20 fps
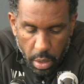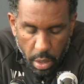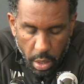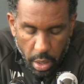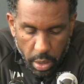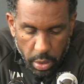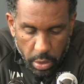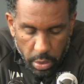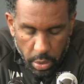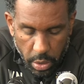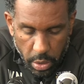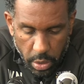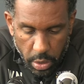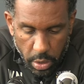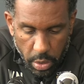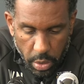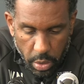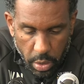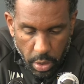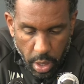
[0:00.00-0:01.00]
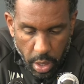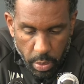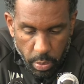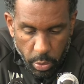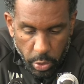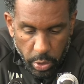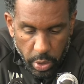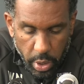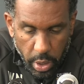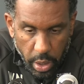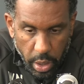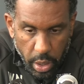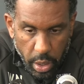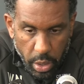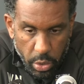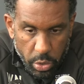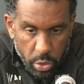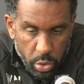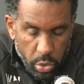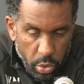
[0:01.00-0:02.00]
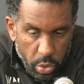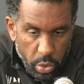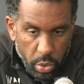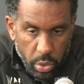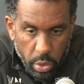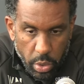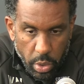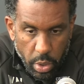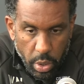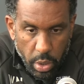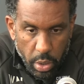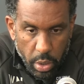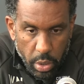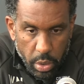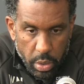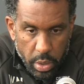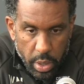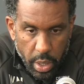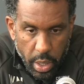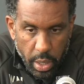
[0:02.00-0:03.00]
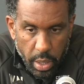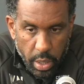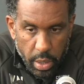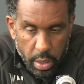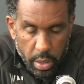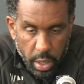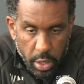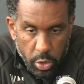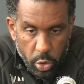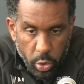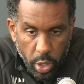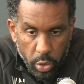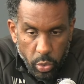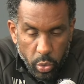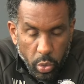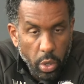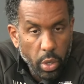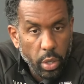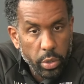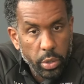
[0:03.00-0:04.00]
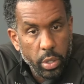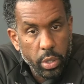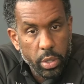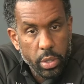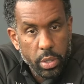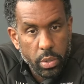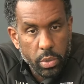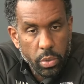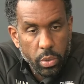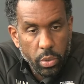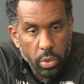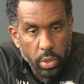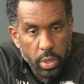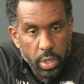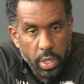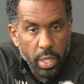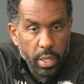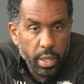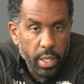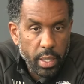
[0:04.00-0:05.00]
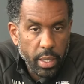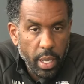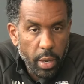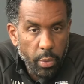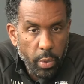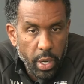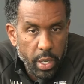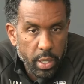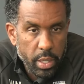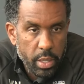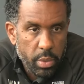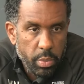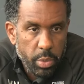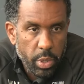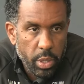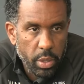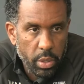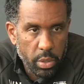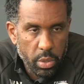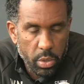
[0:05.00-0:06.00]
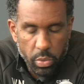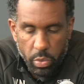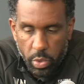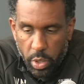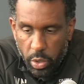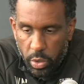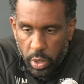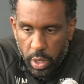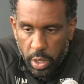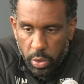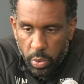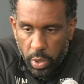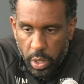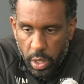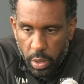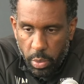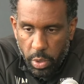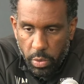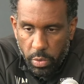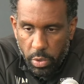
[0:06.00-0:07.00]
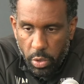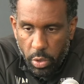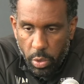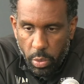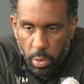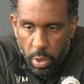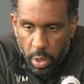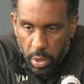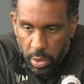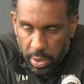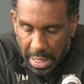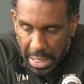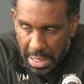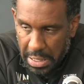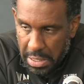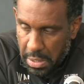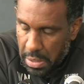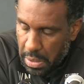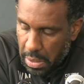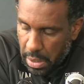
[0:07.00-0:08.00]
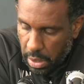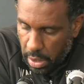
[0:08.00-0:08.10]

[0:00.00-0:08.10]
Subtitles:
And Monterrey also, they try to hurt us, you know, in certain areas, because we know that we can be vulnerable on that.